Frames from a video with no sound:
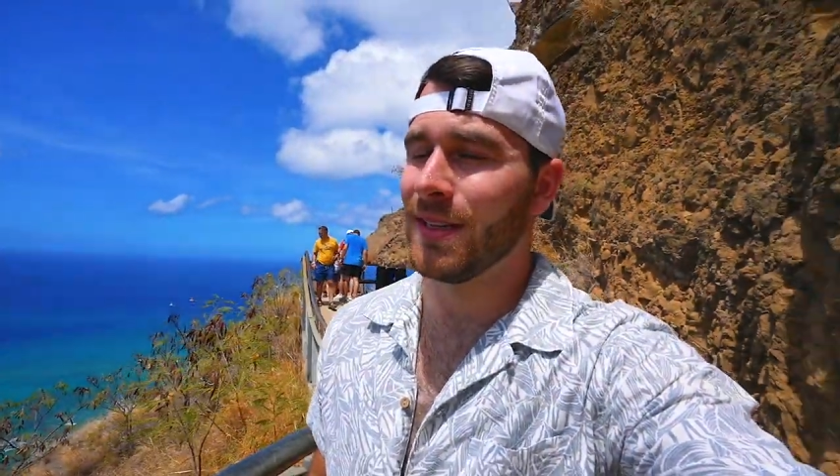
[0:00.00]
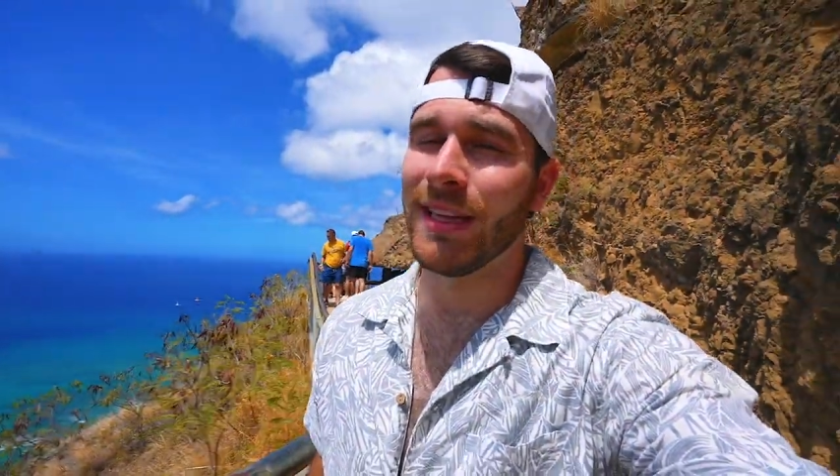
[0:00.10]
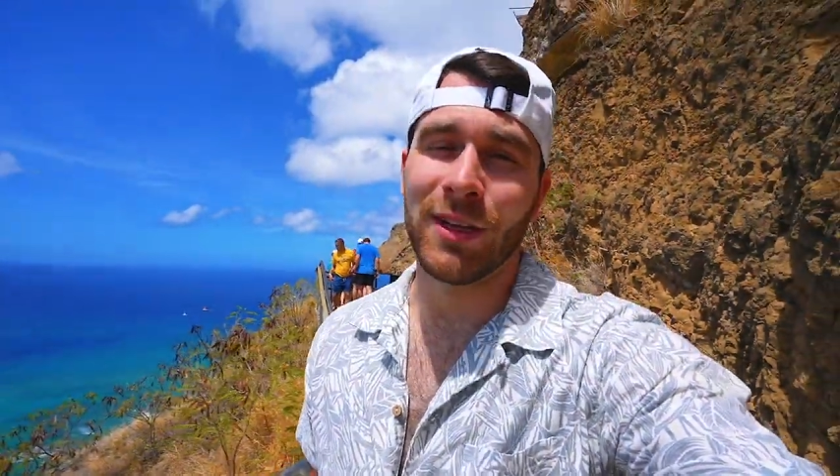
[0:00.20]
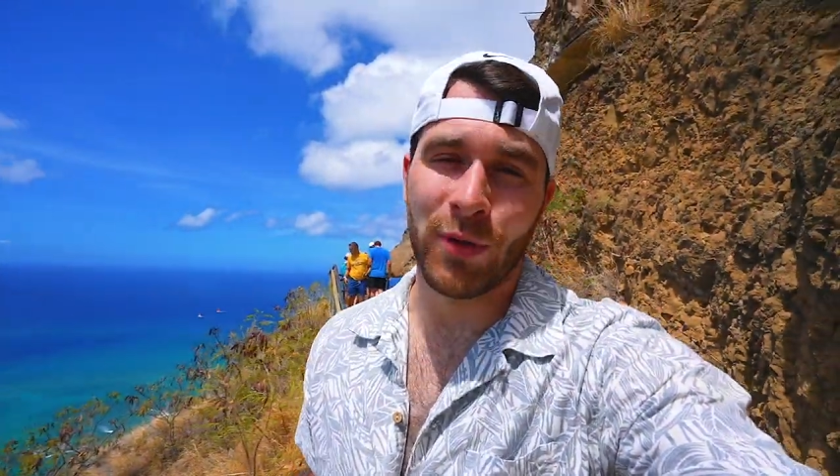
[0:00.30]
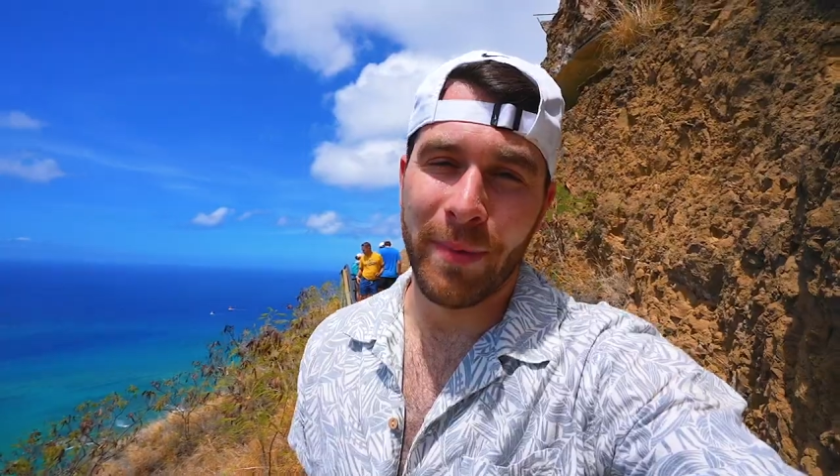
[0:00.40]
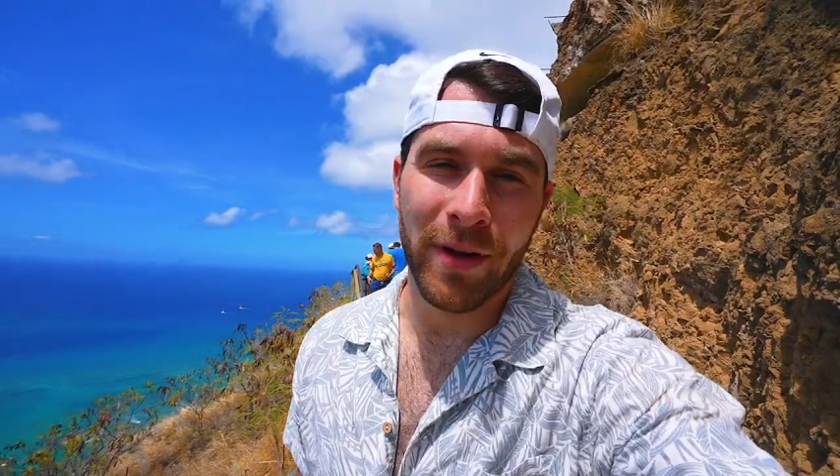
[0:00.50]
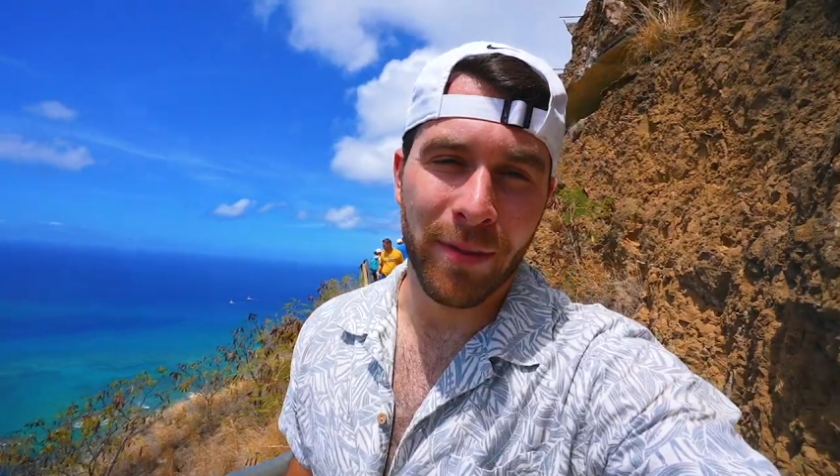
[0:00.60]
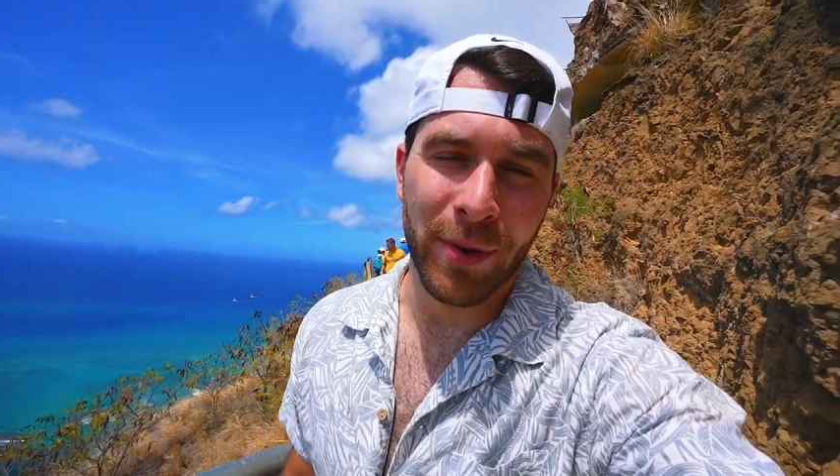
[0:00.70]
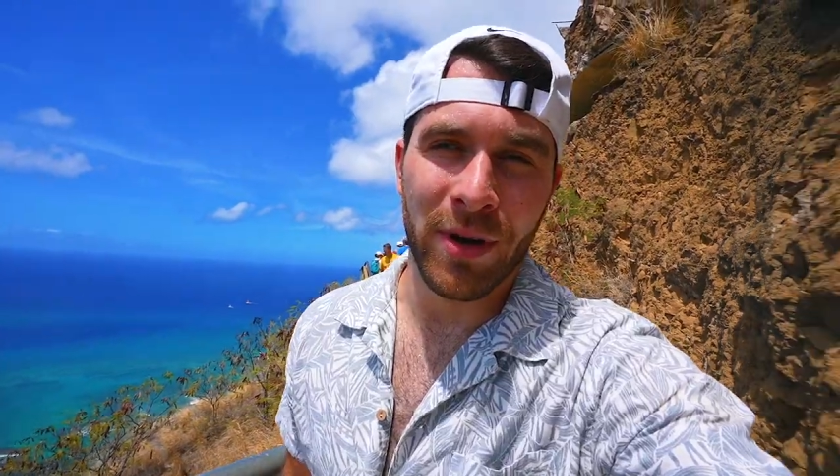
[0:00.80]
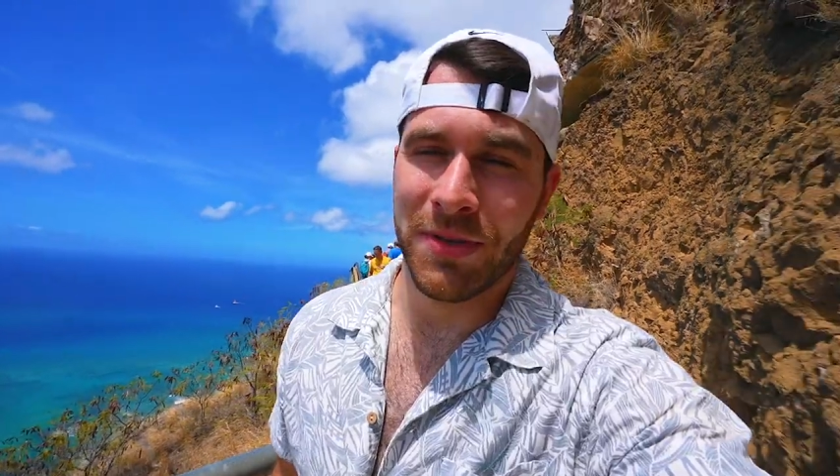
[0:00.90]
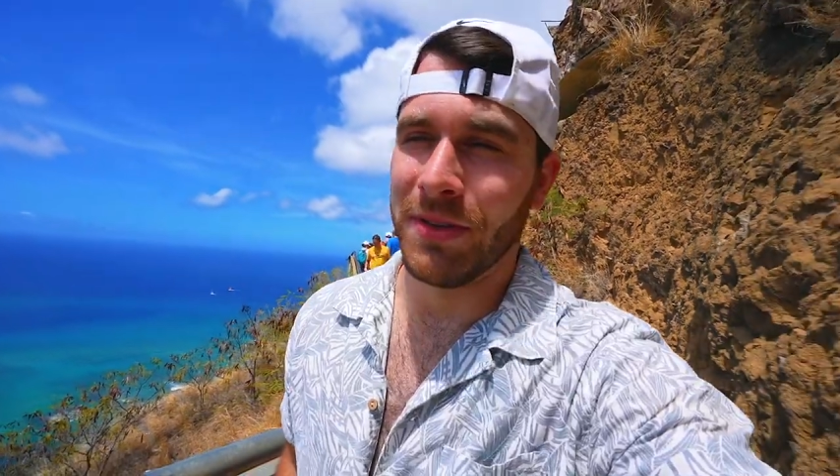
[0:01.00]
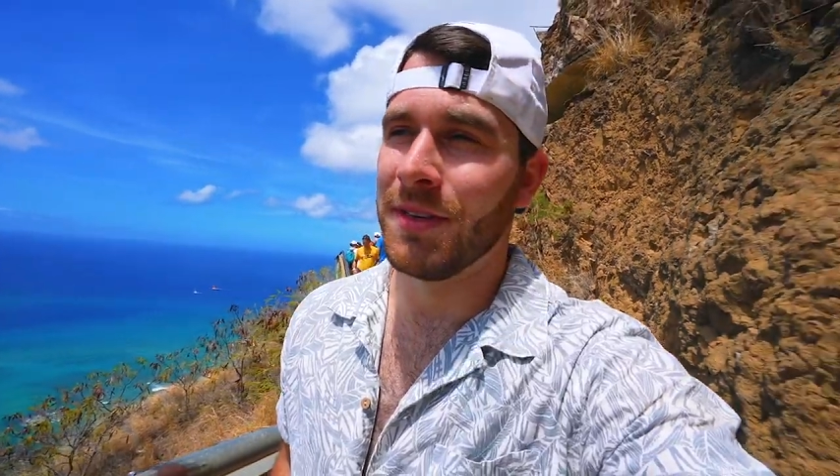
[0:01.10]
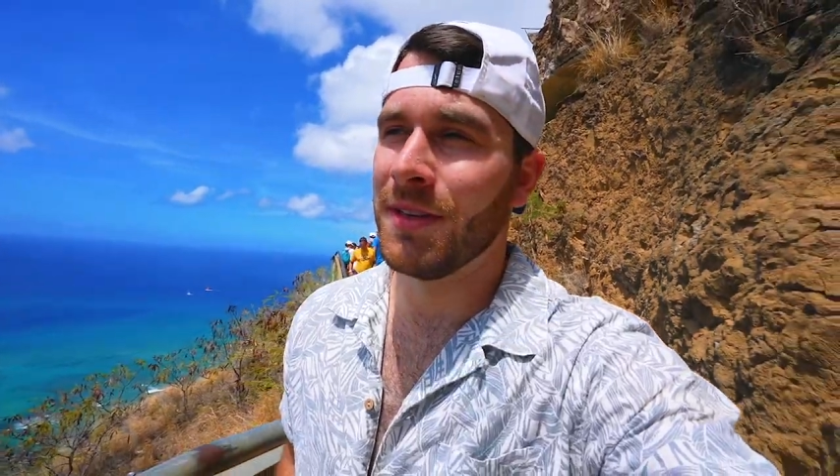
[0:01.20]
that look way better in person